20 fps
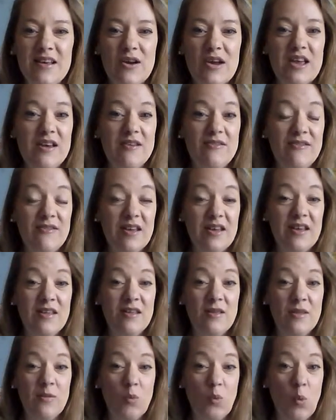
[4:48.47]
if
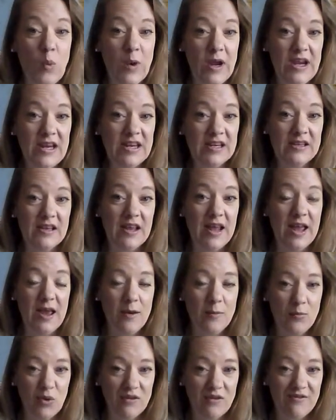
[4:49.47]
we didn't
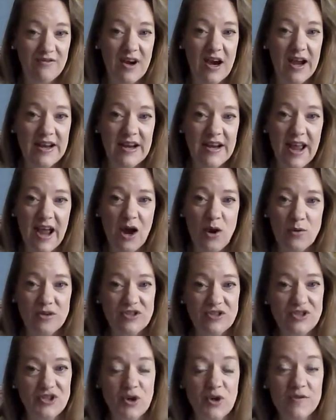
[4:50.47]
provide our
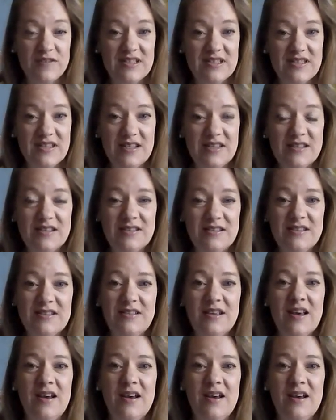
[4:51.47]
services